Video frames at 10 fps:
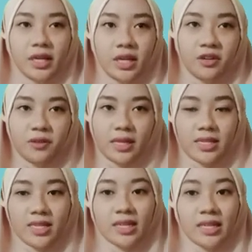
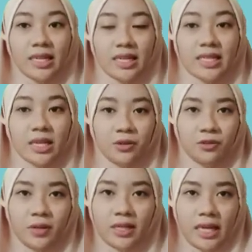Invitation is
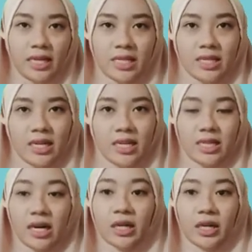
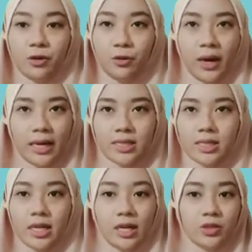a request,
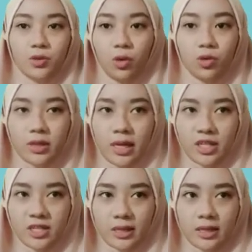a
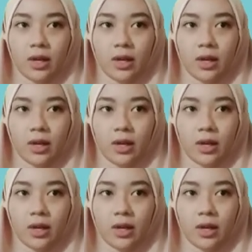salutation,